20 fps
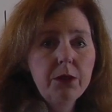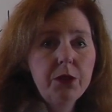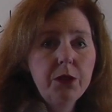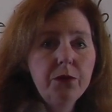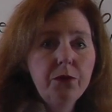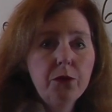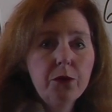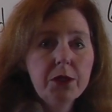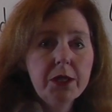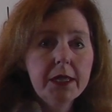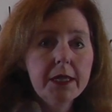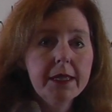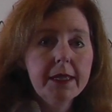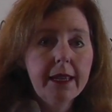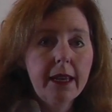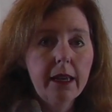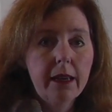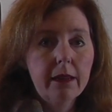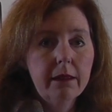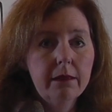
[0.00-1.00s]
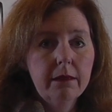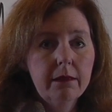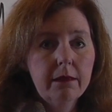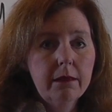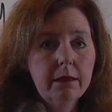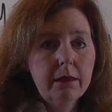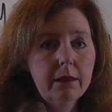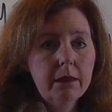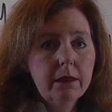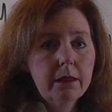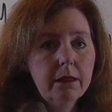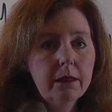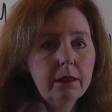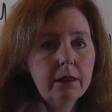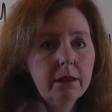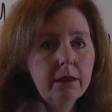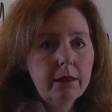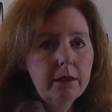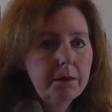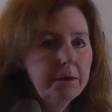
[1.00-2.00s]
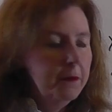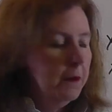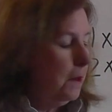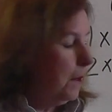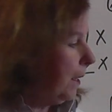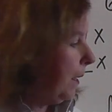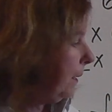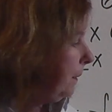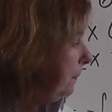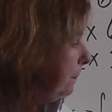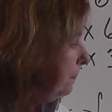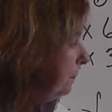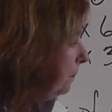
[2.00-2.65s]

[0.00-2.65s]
2, 4, 6, 8. Okay?